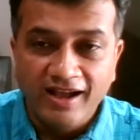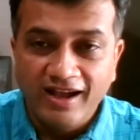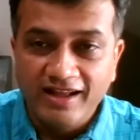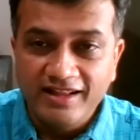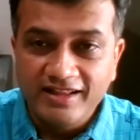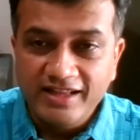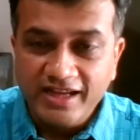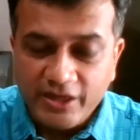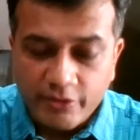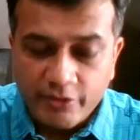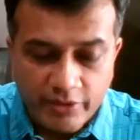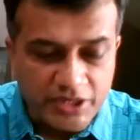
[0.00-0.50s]

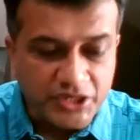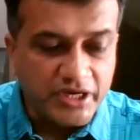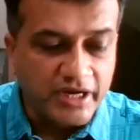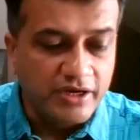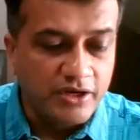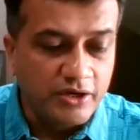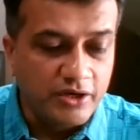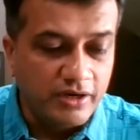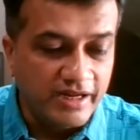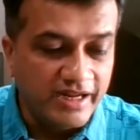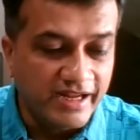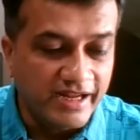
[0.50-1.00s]
The question
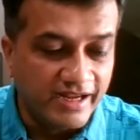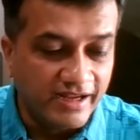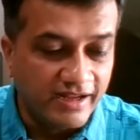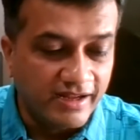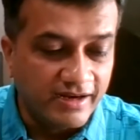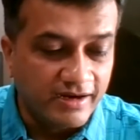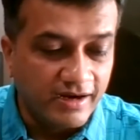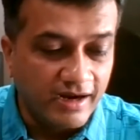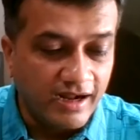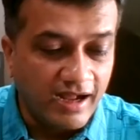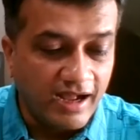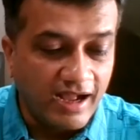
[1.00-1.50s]

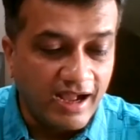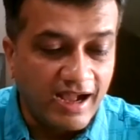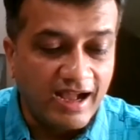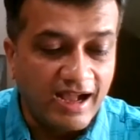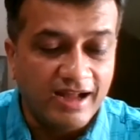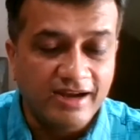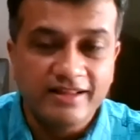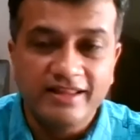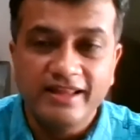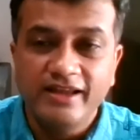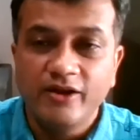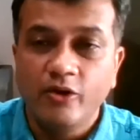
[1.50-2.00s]
here,
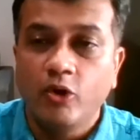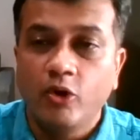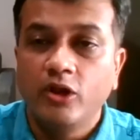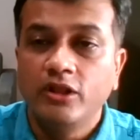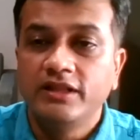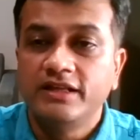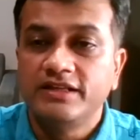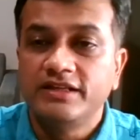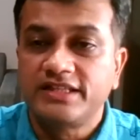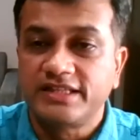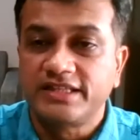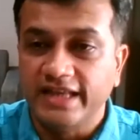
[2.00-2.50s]
are they all
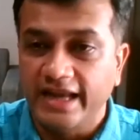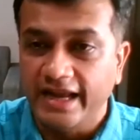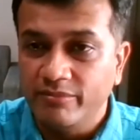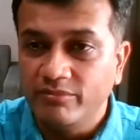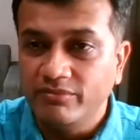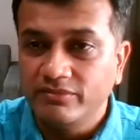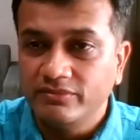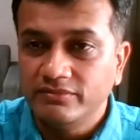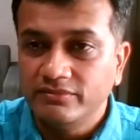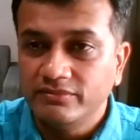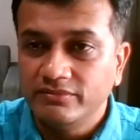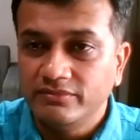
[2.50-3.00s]
the
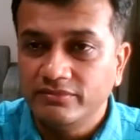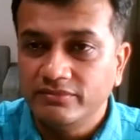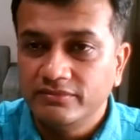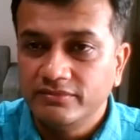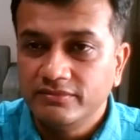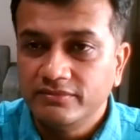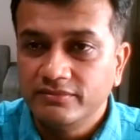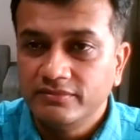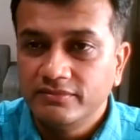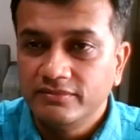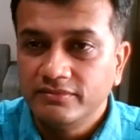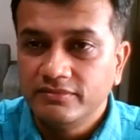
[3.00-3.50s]
same?
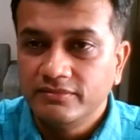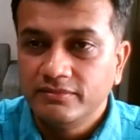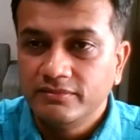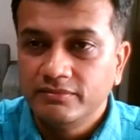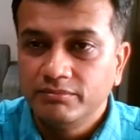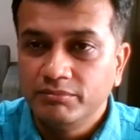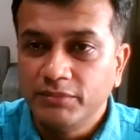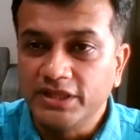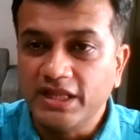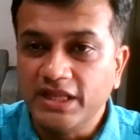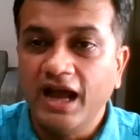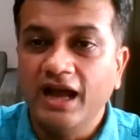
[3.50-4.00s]
But
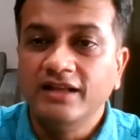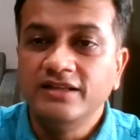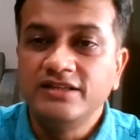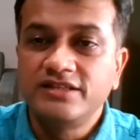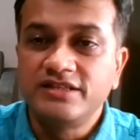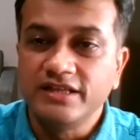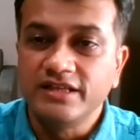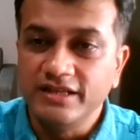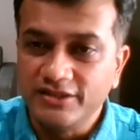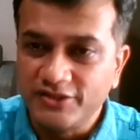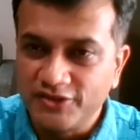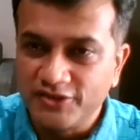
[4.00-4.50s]
the answer
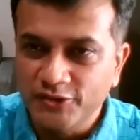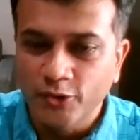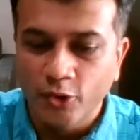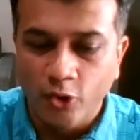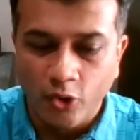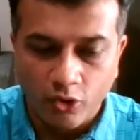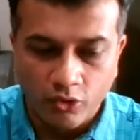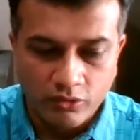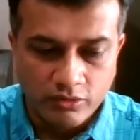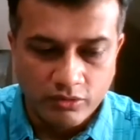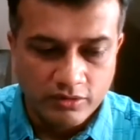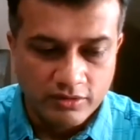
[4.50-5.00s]
is
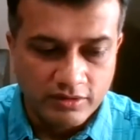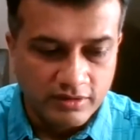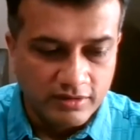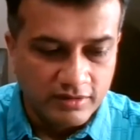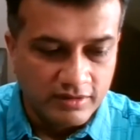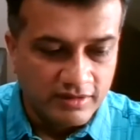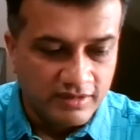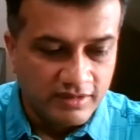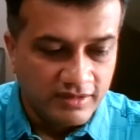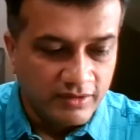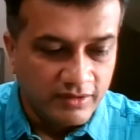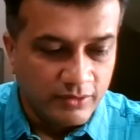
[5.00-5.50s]
no,
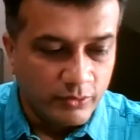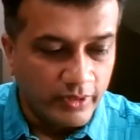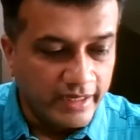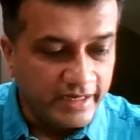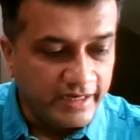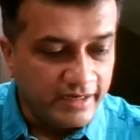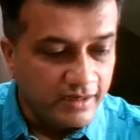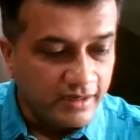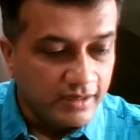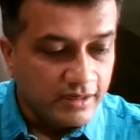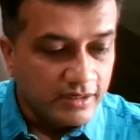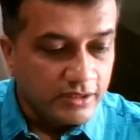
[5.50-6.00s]

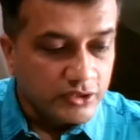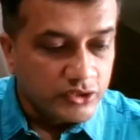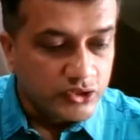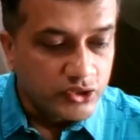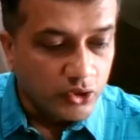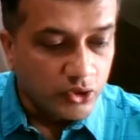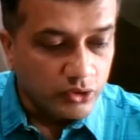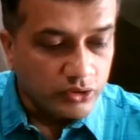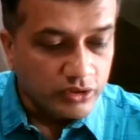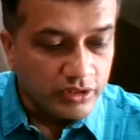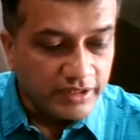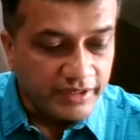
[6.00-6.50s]
right?
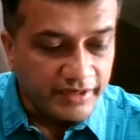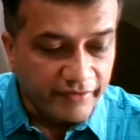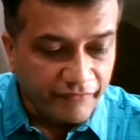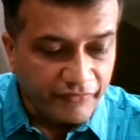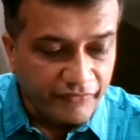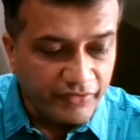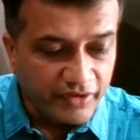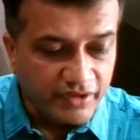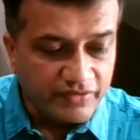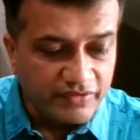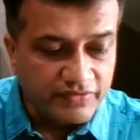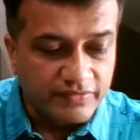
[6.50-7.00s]
So the
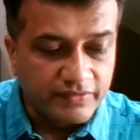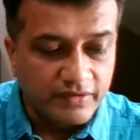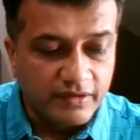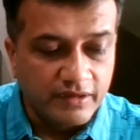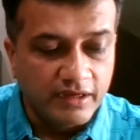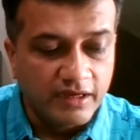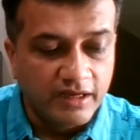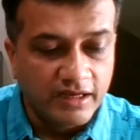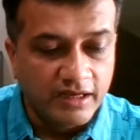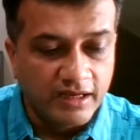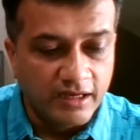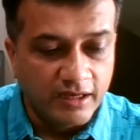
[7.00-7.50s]
difference
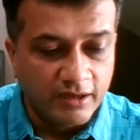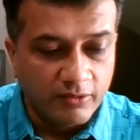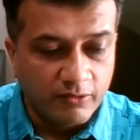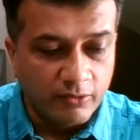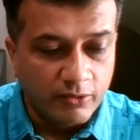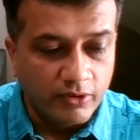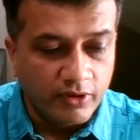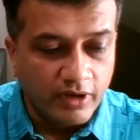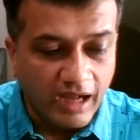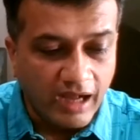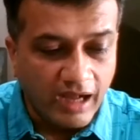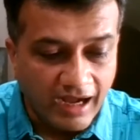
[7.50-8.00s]

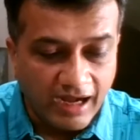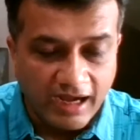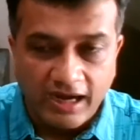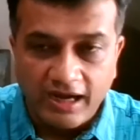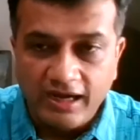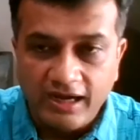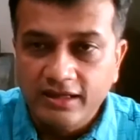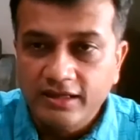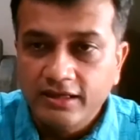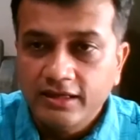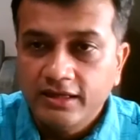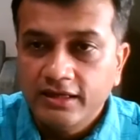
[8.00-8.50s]

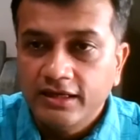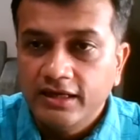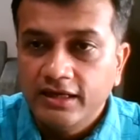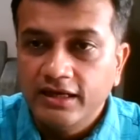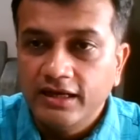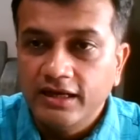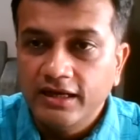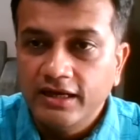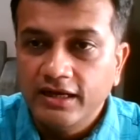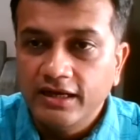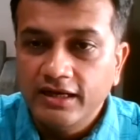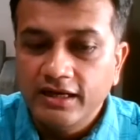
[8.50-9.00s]
are,
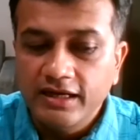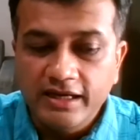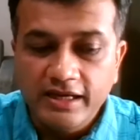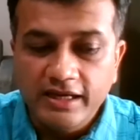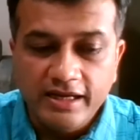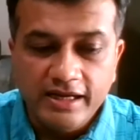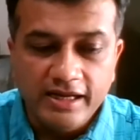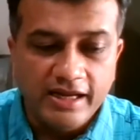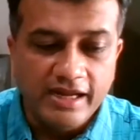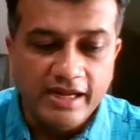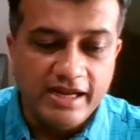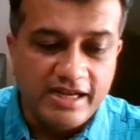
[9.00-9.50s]

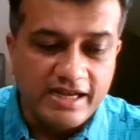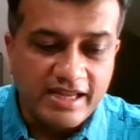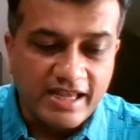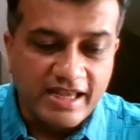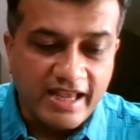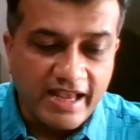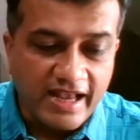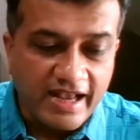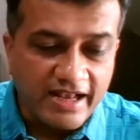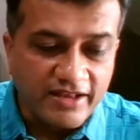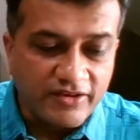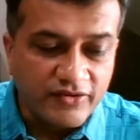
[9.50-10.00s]
in
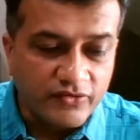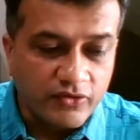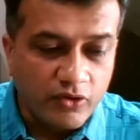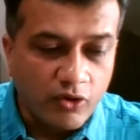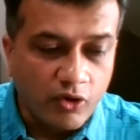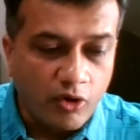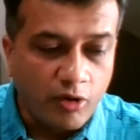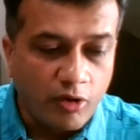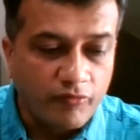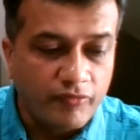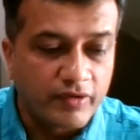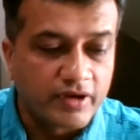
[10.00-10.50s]
case
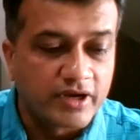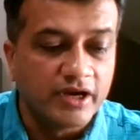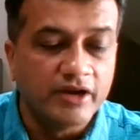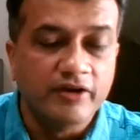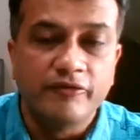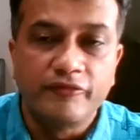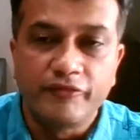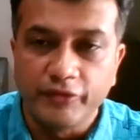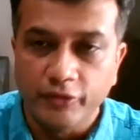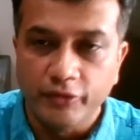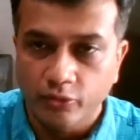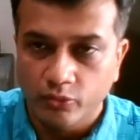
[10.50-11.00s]
of a
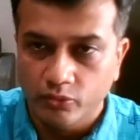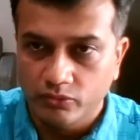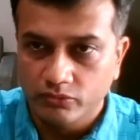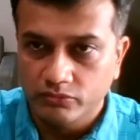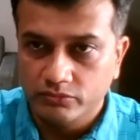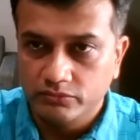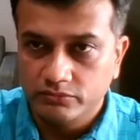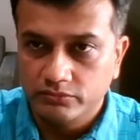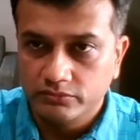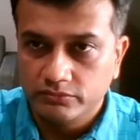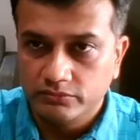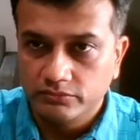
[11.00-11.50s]
curfew,
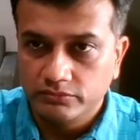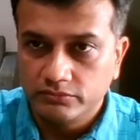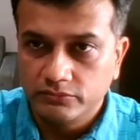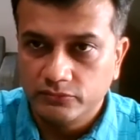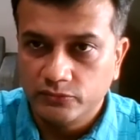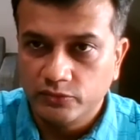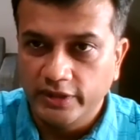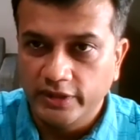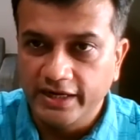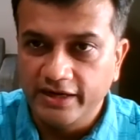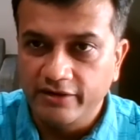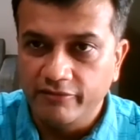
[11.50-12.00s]

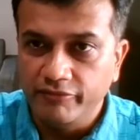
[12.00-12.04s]
right?